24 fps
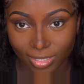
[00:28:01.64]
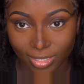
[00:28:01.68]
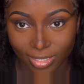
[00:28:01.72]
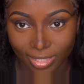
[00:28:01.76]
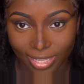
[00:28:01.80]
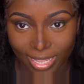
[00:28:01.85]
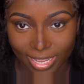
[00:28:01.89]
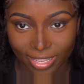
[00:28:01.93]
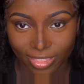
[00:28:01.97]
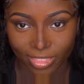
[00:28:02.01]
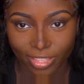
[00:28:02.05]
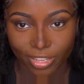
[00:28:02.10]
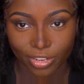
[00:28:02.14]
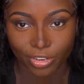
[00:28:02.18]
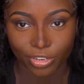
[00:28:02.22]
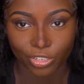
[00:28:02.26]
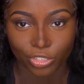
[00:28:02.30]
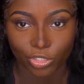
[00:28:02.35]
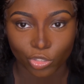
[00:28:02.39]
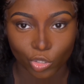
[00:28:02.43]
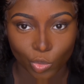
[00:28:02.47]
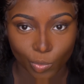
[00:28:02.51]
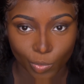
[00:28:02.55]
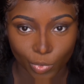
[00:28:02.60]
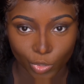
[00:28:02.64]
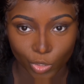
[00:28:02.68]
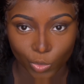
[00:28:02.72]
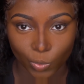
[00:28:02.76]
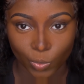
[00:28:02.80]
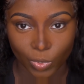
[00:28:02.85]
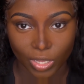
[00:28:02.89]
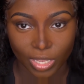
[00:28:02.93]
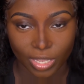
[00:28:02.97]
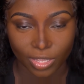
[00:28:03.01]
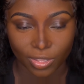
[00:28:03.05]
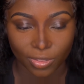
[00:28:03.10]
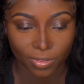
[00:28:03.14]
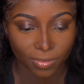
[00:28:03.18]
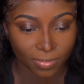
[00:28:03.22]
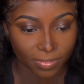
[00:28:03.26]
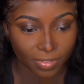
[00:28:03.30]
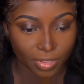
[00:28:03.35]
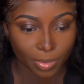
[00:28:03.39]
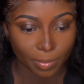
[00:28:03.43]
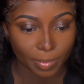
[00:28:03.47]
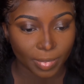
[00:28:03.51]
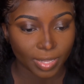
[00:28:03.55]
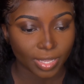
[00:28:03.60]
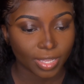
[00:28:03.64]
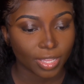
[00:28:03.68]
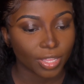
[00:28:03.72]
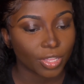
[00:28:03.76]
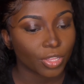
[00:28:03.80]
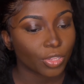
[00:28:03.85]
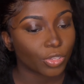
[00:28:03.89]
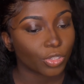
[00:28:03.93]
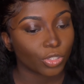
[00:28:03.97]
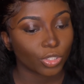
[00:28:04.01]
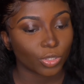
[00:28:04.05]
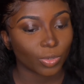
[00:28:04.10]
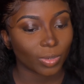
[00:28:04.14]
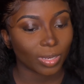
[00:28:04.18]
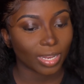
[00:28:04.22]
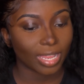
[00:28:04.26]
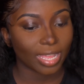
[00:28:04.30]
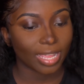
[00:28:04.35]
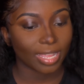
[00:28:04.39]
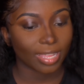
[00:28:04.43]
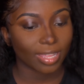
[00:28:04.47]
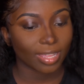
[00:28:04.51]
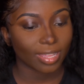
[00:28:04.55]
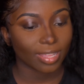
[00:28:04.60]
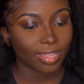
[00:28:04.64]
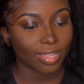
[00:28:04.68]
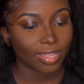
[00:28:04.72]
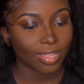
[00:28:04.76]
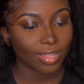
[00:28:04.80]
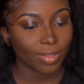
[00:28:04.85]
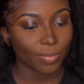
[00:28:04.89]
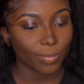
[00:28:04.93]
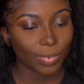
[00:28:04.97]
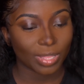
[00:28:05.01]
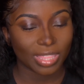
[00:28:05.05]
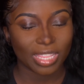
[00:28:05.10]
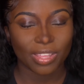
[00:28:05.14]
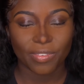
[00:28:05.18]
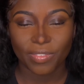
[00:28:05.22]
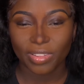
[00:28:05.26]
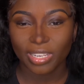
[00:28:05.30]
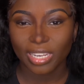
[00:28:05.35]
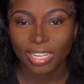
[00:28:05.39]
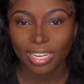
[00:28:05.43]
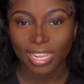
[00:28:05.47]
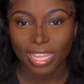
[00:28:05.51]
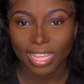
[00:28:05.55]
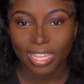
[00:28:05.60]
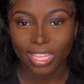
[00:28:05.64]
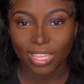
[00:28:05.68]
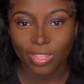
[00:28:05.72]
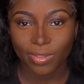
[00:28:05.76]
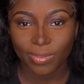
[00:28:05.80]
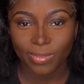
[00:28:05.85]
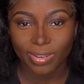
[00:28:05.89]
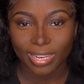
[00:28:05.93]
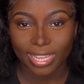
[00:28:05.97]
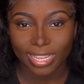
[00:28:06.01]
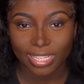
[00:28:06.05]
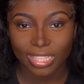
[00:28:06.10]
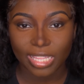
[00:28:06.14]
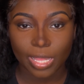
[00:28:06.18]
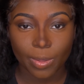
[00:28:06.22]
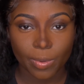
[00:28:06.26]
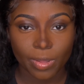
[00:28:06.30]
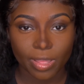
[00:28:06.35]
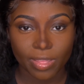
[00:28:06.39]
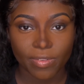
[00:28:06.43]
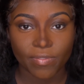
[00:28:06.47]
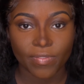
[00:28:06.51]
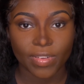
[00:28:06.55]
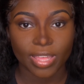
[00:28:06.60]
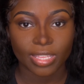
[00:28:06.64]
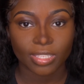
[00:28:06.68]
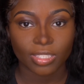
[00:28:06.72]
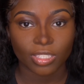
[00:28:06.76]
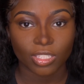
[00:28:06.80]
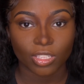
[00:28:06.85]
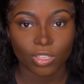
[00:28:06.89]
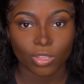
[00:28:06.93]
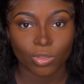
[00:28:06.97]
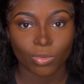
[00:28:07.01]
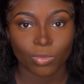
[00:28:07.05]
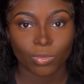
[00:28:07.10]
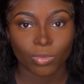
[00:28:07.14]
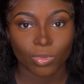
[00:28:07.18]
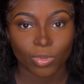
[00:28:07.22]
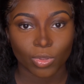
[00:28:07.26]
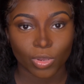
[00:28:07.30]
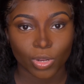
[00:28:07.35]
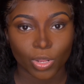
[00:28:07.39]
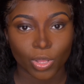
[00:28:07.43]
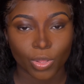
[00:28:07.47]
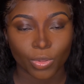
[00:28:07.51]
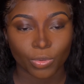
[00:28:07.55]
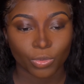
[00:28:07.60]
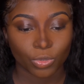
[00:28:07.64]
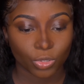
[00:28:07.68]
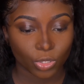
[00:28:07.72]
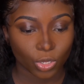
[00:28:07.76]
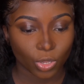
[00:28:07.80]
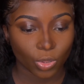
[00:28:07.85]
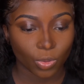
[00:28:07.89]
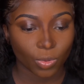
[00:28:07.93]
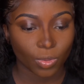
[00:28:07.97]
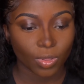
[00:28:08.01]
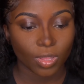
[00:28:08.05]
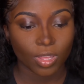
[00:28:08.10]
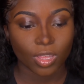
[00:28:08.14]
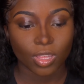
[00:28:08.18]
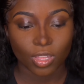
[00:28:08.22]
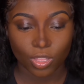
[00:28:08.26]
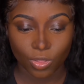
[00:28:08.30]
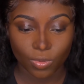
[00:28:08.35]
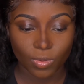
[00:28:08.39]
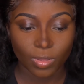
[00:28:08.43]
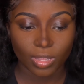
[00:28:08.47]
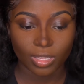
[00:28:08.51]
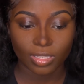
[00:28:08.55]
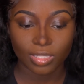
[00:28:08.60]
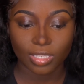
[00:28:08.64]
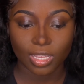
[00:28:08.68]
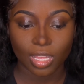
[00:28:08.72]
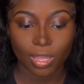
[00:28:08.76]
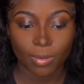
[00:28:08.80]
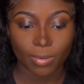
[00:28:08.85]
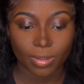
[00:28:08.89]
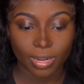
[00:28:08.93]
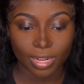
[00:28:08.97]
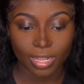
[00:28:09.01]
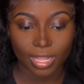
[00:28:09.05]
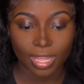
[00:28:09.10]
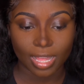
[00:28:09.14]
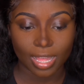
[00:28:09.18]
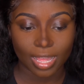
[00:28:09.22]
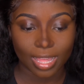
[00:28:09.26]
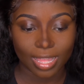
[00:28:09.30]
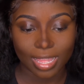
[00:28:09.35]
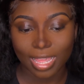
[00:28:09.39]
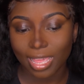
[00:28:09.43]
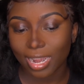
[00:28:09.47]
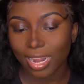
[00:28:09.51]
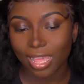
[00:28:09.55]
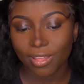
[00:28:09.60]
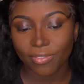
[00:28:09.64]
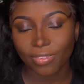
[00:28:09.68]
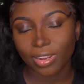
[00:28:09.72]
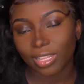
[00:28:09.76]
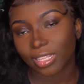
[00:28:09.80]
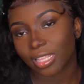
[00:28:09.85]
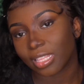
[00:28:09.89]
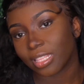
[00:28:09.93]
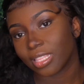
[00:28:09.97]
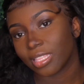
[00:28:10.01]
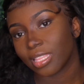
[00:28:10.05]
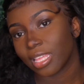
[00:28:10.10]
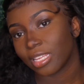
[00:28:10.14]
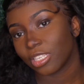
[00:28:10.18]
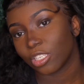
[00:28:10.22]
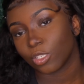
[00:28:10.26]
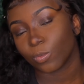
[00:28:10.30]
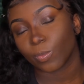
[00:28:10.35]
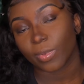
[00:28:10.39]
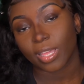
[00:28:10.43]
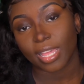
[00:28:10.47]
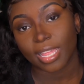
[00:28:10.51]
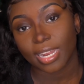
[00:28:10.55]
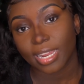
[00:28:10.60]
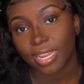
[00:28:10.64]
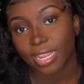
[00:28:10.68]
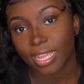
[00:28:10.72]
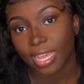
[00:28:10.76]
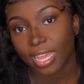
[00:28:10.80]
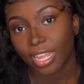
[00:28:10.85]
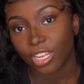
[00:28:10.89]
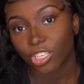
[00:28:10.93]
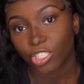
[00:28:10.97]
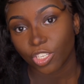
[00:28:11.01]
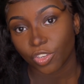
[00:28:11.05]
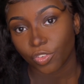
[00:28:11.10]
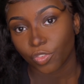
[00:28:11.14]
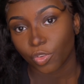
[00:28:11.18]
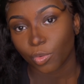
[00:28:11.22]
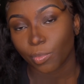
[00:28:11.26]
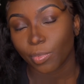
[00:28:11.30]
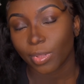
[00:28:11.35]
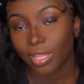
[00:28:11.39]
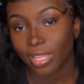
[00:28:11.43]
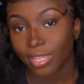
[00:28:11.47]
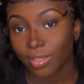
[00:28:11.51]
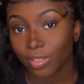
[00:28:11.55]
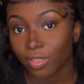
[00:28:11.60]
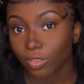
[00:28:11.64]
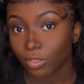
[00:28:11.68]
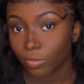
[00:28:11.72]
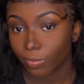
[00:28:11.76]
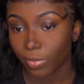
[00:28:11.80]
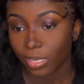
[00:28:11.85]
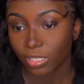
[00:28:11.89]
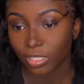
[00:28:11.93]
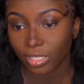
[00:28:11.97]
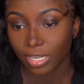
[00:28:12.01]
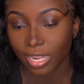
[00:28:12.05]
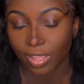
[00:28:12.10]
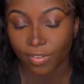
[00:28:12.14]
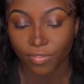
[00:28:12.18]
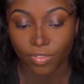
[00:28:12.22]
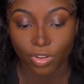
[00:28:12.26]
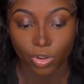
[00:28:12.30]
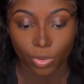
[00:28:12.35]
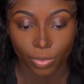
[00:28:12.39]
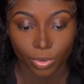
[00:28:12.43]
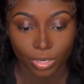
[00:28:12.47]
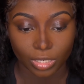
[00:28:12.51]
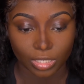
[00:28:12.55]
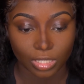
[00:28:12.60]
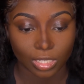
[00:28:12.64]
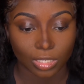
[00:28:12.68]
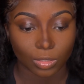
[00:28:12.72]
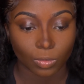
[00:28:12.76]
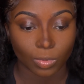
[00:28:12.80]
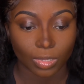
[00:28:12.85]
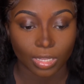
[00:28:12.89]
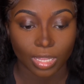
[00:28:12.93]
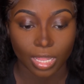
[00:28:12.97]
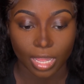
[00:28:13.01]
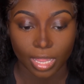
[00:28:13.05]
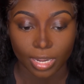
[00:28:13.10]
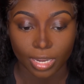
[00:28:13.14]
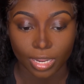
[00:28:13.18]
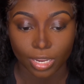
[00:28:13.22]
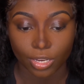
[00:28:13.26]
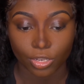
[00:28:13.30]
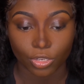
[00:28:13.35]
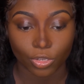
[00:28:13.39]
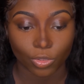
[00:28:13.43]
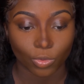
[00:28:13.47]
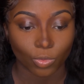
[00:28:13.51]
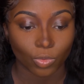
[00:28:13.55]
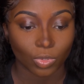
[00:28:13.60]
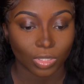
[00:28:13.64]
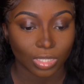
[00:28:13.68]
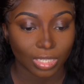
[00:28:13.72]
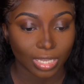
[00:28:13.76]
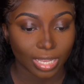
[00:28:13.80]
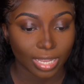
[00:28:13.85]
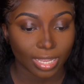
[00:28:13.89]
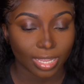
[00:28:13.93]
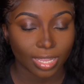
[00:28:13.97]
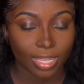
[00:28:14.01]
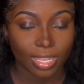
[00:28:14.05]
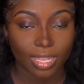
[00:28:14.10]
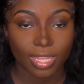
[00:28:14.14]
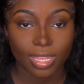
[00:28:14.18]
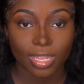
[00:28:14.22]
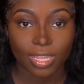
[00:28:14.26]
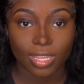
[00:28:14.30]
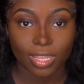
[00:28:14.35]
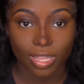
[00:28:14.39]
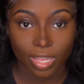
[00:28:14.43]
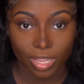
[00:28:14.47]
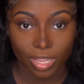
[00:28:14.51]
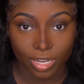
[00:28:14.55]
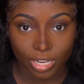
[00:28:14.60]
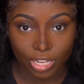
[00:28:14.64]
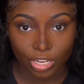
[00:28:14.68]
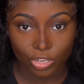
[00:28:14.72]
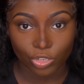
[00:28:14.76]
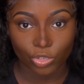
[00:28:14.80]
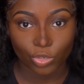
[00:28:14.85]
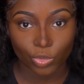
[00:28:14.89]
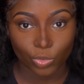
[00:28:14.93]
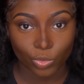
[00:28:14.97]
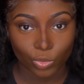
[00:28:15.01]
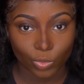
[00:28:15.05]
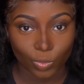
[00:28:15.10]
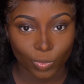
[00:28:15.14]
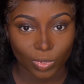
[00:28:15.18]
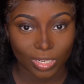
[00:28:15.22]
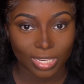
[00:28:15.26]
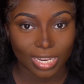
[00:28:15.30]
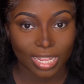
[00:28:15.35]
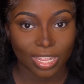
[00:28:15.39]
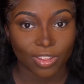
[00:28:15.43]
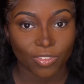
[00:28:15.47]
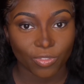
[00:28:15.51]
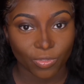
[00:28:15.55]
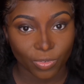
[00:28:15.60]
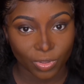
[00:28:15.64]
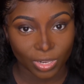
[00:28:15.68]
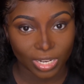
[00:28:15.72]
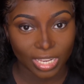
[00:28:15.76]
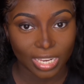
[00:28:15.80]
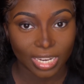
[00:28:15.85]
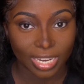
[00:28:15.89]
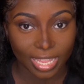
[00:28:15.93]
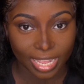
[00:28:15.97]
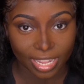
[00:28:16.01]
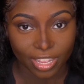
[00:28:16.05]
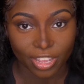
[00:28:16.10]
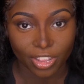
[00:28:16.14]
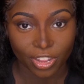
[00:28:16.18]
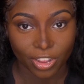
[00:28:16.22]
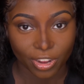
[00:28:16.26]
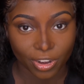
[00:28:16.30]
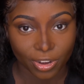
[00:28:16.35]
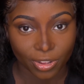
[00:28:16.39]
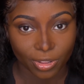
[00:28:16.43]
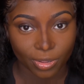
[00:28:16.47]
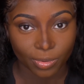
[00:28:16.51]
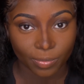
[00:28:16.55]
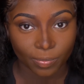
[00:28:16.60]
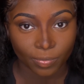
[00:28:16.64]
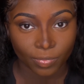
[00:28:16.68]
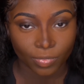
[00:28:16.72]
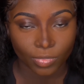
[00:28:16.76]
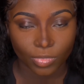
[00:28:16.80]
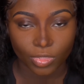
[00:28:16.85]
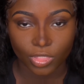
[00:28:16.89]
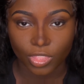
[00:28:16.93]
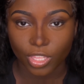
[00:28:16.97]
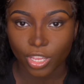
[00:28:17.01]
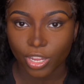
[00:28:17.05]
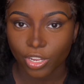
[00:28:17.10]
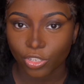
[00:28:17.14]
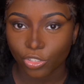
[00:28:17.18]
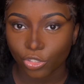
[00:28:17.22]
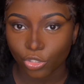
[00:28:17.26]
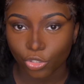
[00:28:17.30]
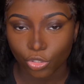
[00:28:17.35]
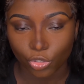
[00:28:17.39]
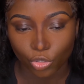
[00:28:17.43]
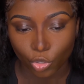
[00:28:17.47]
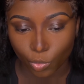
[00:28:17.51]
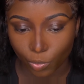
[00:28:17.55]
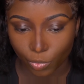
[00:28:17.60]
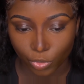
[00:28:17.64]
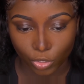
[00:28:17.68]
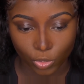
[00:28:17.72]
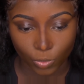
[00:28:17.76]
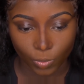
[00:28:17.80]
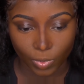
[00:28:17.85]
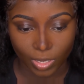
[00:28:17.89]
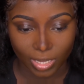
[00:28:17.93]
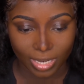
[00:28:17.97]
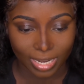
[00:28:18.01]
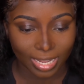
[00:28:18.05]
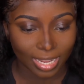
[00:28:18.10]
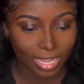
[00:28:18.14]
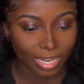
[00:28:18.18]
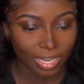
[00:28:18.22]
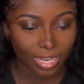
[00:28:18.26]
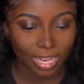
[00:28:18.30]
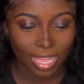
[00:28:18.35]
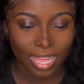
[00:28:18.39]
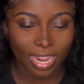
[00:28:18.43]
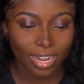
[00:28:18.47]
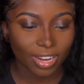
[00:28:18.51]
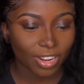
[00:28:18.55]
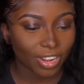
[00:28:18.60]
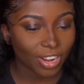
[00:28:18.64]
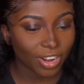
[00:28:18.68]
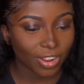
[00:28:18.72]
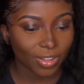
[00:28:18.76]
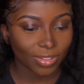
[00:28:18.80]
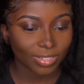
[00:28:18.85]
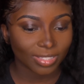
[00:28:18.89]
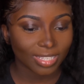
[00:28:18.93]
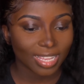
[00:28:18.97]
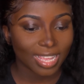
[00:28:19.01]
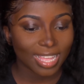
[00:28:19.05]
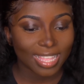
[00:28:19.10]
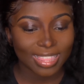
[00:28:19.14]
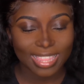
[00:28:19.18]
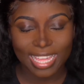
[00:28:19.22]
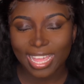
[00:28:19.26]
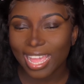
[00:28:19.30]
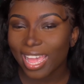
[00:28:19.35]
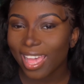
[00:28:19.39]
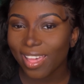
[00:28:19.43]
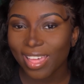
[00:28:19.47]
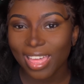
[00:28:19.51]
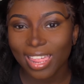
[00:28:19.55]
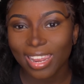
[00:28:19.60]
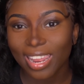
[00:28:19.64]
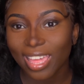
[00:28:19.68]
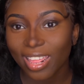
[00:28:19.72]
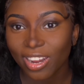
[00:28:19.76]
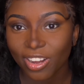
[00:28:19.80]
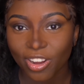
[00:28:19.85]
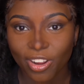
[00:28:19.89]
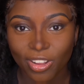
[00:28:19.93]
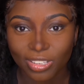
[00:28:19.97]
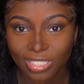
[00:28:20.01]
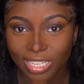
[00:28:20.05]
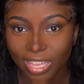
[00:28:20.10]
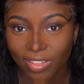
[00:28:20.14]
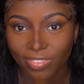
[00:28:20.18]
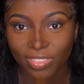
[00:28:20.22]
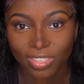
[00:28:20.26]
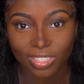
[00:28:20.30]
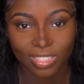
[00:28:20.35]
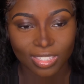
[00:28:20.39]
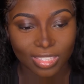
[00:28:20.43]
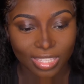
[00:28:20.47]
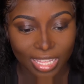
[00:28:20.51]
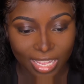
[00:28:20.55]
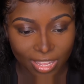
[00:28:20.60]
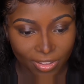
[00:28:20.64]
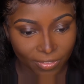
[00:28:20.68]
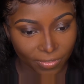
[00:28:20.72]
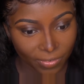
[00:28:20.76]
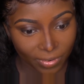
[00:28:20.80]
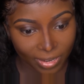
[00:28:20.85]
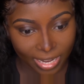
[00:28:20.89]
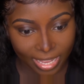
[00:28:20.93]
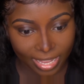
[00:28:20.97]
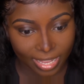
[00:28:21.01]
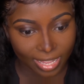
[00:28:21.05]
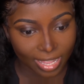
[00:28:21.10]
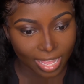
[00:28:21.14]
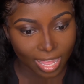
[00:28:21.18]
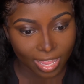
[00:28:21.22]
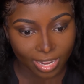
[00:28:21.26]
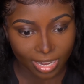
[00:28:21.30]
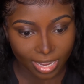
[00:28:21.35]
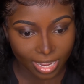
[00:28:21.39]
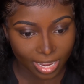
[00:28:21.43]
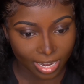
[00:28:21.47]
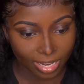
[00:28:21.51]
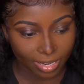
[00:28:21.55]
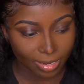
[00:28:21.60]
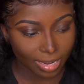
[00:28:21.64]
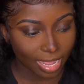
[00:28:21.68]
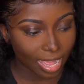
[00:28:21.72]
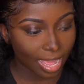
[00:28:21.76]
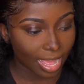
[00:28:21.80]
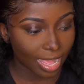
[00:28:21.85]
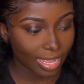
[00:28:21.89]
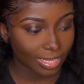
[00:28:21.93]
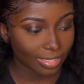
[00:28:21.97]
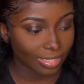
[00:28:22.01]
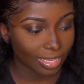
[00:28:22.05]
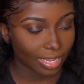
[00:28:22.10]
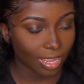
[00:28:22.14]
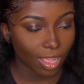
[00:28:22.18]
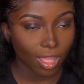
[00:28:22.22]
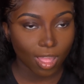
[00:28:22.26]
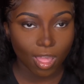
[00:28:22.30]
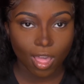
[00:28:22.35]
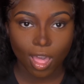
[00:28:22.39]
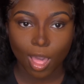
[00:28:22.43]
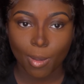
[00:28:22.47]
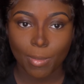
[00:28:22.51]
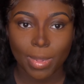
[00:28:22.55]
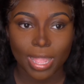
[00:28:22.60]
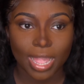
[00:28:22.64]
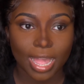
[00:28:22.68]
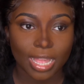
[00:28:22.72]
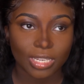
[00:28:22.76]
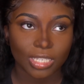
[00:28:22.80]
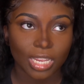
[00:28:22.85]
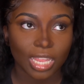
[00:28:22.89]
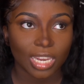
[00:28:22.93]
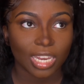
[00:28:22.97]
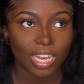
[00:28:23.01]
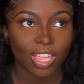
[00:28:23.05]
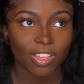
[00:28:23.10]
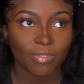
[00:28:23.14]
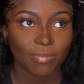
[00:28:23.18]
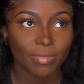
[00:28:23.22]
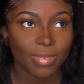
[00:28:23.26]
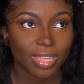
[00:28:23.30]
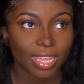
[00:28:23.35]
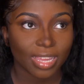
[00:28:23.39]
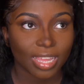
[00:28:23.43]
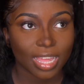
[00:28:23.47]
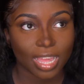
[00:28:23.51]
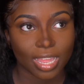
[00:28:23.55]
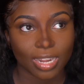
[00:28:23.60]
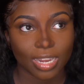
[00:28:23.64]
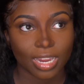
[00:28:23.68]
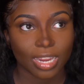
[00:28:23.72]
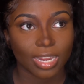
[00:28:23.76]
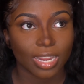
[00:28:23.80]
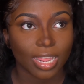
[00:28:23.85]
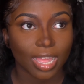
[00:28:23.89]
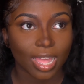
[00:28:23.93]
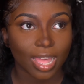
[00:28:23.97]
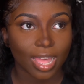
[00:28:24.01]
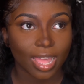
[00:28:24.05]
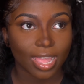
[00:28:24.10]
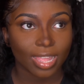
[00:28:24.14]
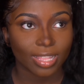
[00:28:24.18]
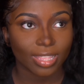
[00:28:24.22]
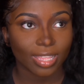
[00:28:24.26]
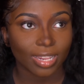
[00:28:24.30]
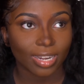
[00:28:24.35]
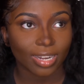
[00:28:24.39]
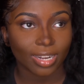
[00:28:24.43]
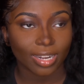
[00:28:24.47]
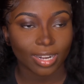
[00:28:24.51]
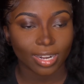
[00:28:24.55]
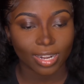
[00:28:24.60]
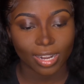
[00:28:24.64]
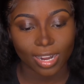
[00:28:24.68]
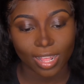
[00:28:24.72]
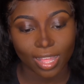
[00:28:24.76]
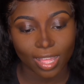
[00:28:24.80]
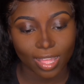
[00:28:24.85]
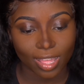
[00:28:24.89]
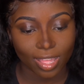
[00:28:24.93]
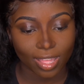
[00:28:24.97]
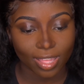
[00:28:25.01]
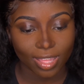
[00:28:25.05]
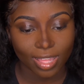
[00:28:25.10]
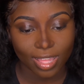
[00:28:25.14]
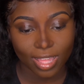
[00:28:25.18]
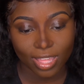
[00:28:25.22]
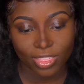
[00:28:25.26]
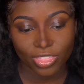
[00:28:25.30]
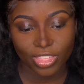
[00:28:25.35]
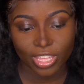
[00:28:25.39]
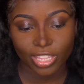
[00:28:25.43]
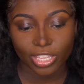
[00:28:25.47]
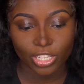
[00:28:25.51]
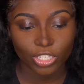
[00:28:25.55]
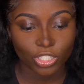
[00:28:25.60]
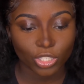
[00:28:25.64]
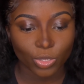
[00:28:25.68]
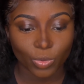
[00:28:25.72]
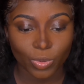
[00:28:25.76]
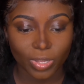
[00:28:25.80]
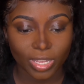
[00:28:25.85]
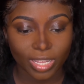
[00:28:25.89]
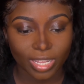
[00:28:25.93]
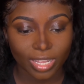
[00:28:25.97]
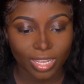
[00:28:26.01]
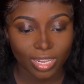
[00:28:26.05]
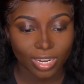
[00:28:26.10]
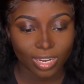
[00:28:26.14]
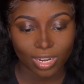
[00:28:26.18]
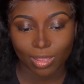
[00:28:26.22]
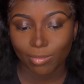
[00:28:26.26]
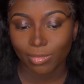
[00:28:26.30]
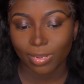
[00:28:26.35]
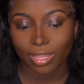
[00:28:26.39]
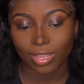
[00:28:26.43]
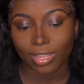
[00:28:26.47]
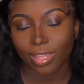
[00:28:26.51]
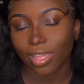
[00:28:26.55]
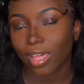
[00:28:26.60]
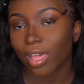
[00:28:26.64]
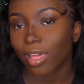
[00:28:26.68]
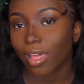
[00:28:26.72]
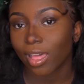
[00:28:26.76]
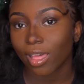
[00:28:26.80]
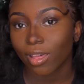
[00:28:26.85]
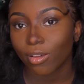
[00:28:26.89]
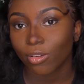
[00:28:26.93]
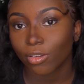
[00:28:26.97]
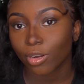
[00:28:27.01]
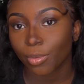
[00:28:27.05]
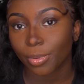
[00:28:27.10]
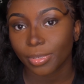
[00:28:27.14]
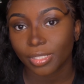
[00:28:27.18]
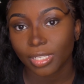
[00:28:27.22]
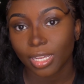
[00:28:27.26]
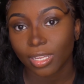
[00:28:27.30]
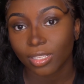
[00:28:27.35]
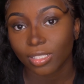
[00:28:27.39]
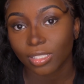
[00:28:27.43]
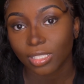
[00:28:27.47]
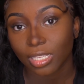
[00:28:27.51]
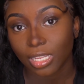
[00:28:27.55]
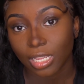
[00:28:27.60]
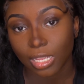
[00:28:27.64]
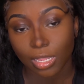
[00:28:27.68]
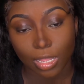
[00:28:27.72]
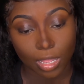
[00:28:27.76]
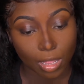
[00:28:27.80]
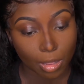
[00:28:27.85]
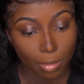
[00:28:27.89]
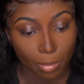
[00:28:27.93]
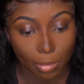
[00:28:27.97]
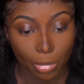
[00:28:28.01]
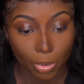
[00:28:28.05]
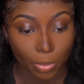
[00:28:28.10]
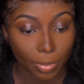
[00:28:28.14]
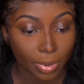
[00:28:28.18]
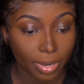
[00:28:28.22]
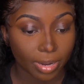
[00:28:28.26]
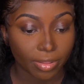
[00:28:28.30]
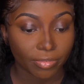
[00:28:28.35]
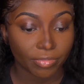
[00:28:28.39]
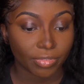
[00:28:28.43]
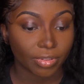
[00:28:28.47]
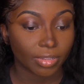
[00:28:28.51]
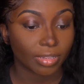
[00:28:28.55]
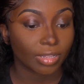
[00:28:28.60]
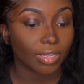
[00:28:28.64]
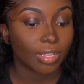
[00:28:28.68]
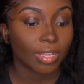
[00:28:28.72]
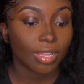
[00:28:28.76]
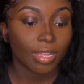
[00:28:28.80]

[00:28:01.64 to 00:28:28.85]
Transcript: Like, they're super sweet, you feel me? So like, when they really like you, like, they will invest in you, you know. So you could tell when a guy, and I feel like that's just with any guy in general, but especially I've noticed this with Ghanaian dudes. Like, Ghanaian dudes, when they really like a girl, they're super sweet. Like, a lot of girls have this thing for, like, Ghanaian guys. Like, oh my gosh, I love me a Ghanaian guy, da da da da, they look so good. And I'm like, I don't know what y'all see, but whatever.